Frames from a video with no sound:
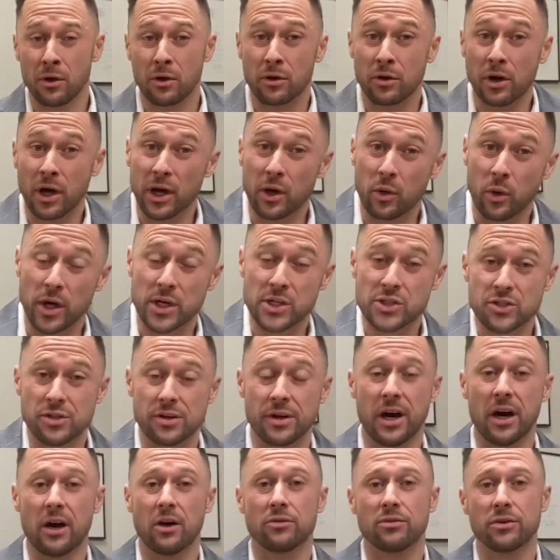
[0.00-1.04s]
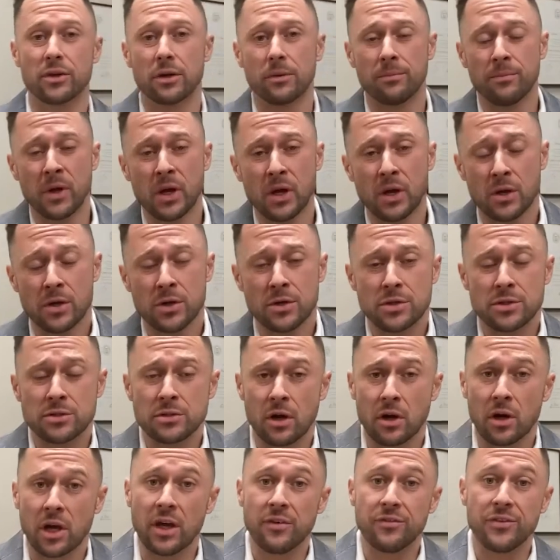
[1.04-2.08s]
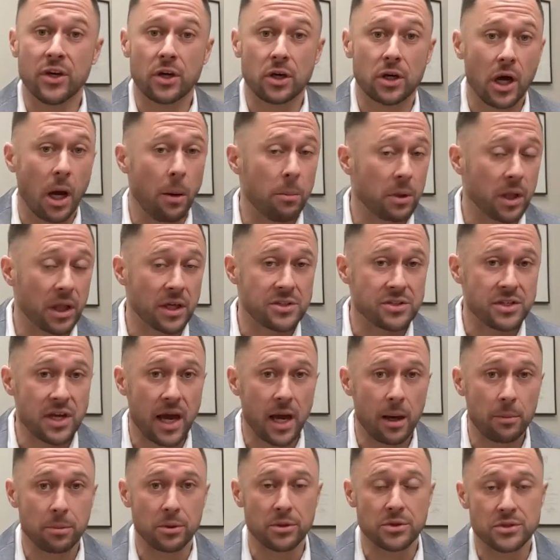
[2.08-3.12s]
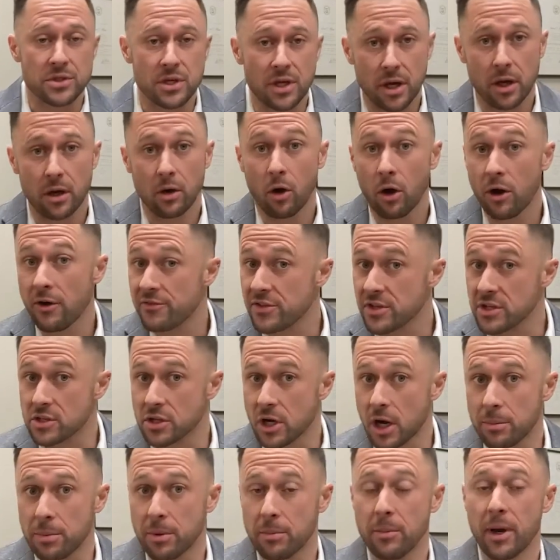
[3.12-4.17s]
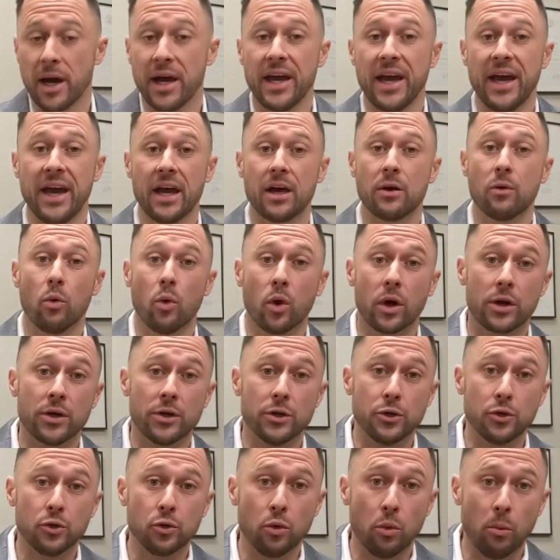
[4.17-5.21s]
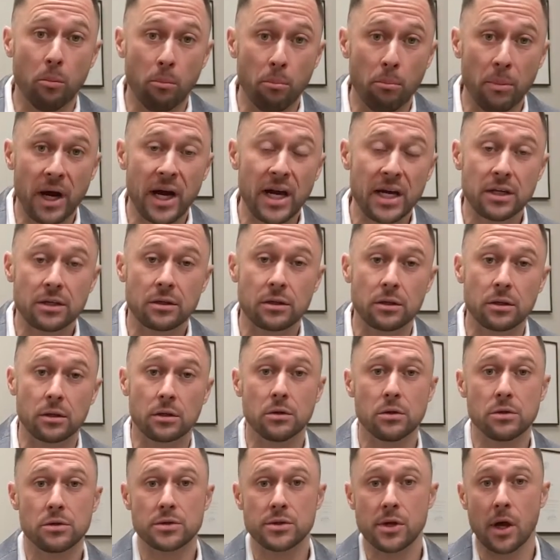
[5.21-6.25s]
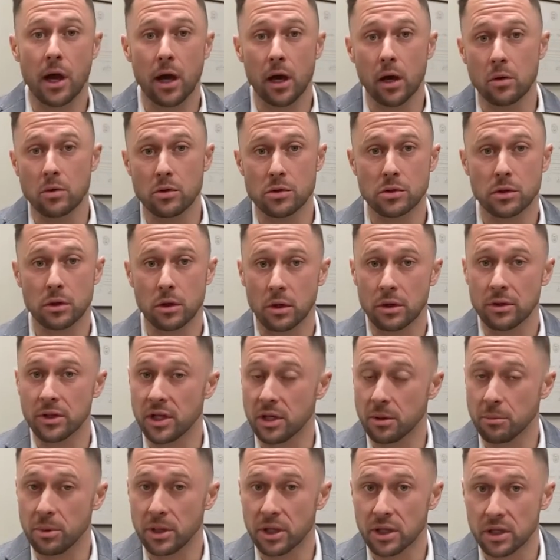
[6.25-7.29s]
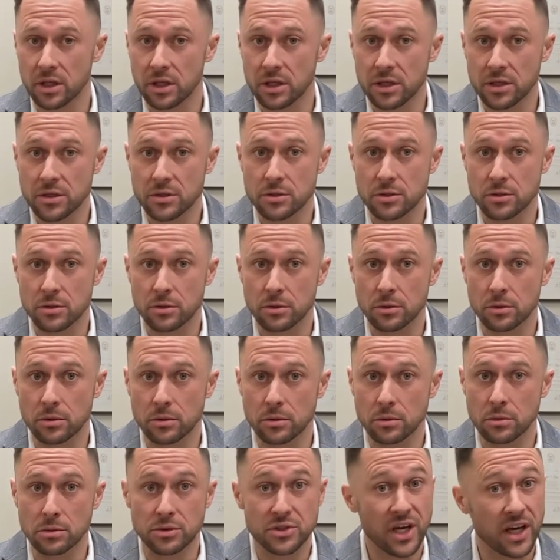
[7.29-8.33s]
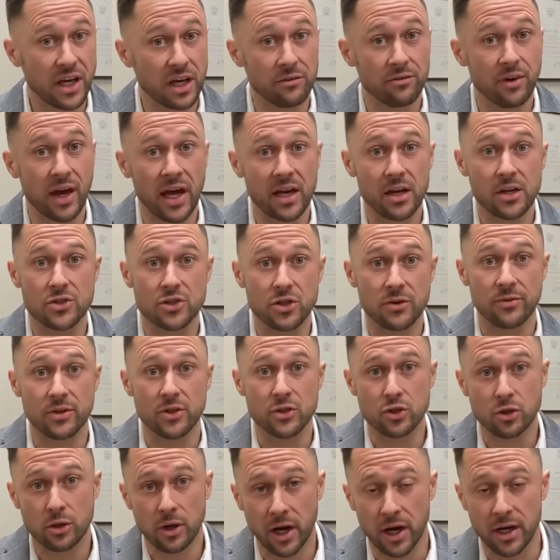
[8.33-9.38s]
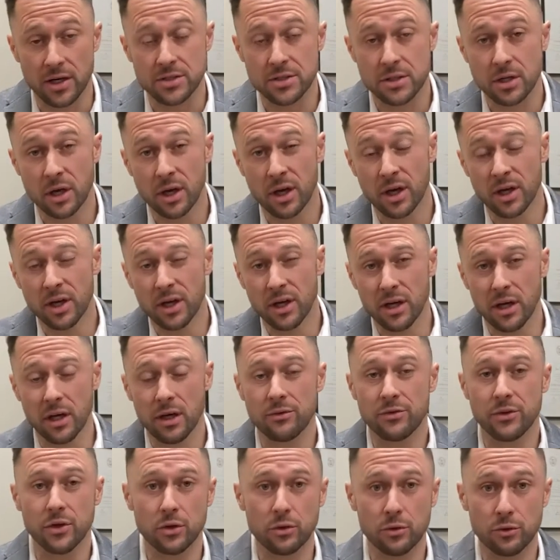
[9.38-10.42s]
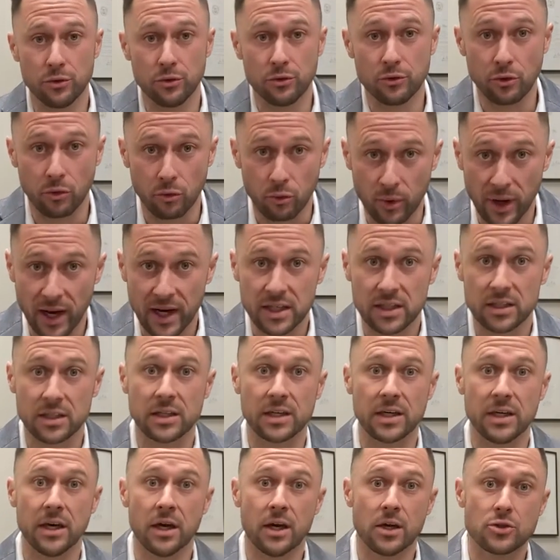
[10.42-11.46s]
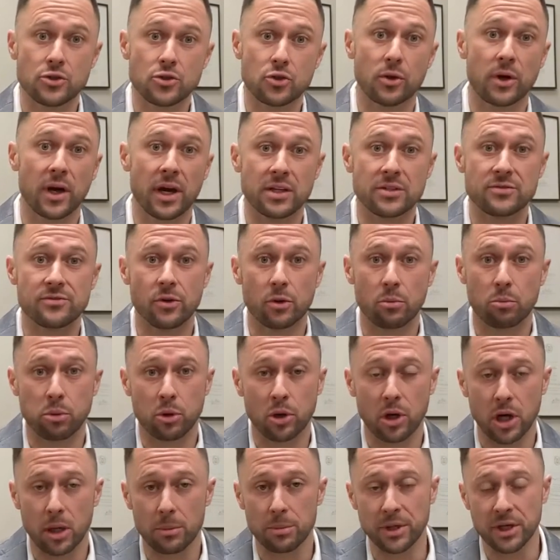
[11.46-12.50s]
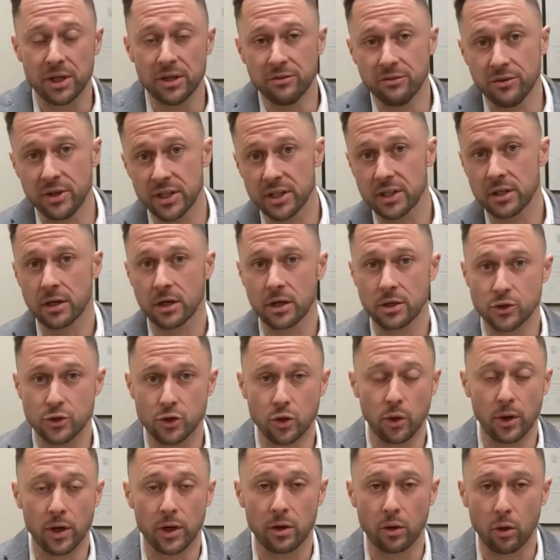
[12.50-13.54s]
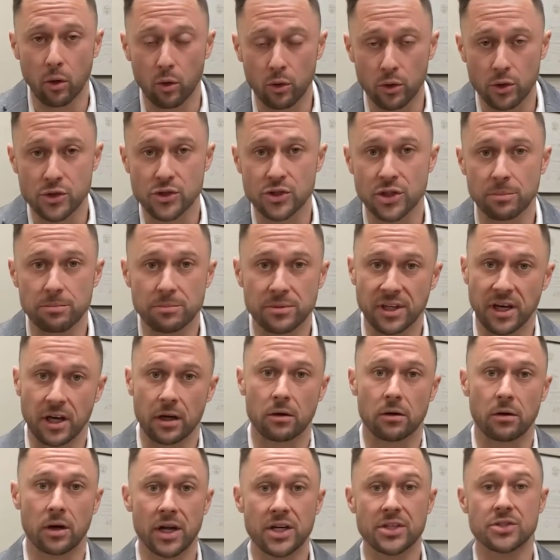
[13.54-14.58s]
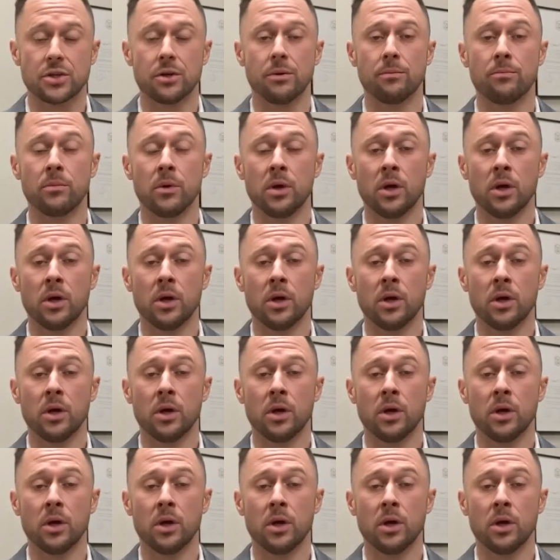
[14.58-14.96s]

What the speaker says: Great question, Alfred. So I'll give you a couple examples off the top of my head where you might lose out on the ability to take advantage of a trust if you directly transfer property via a joint ownership declaration.